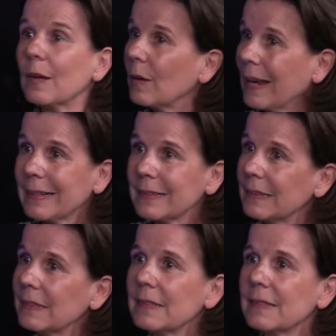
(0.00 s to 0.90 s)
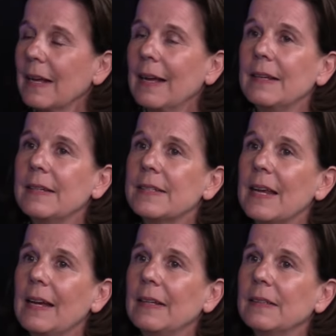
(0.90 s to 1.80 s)
collectors and
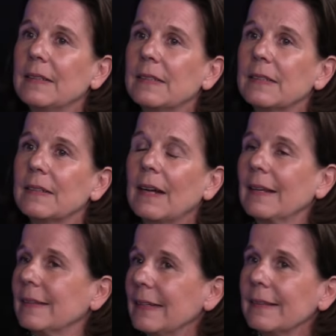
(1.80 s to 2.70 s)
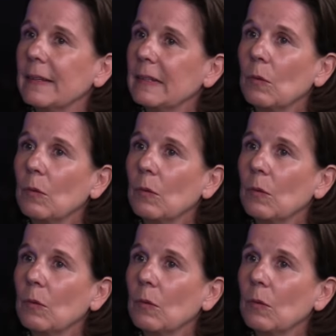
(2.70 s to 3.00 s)
and I think they